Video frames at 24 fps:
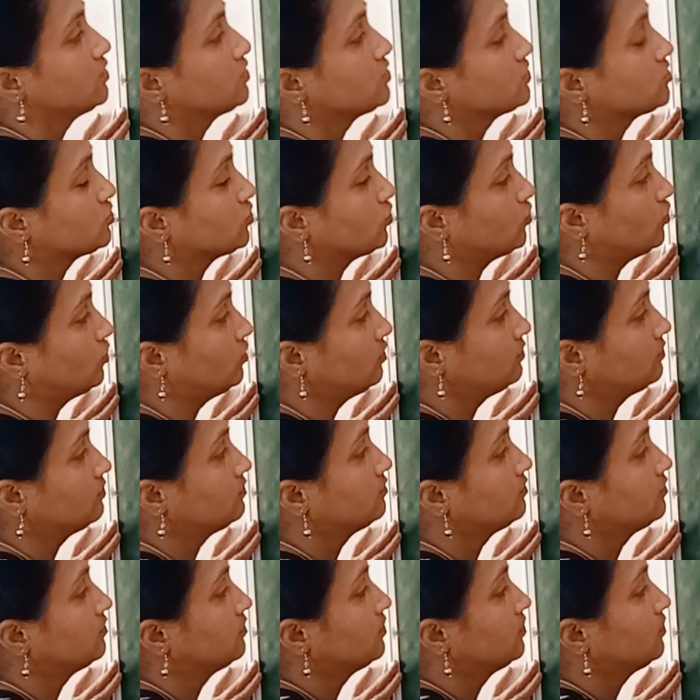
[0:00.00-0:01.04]
So
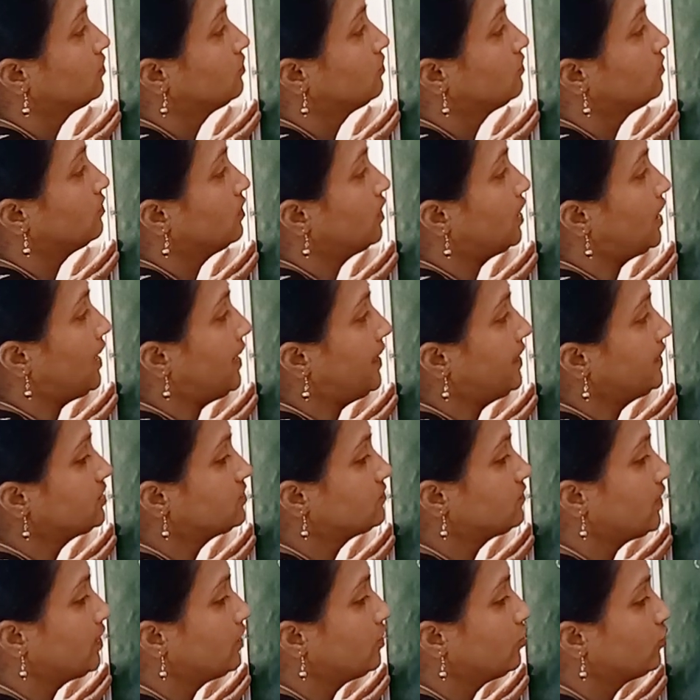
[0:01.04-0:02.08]

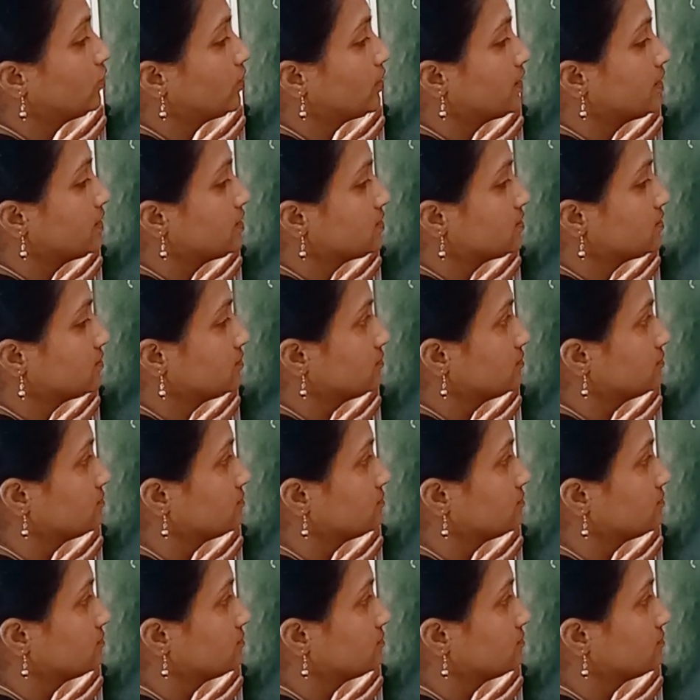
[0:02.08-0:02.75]
i's value is